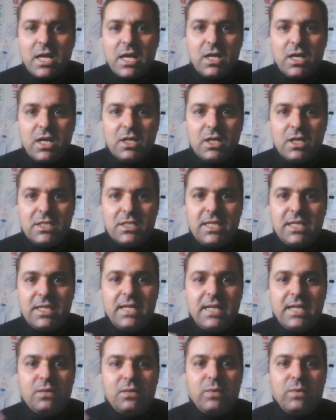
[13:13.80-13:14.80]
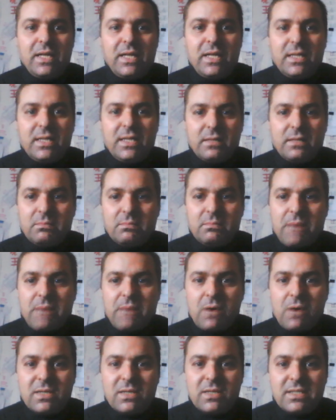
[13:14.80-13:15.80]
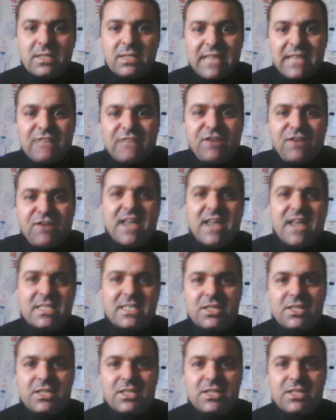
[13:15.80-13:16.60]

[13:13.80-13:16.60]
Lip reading: she didn't win powers that fast,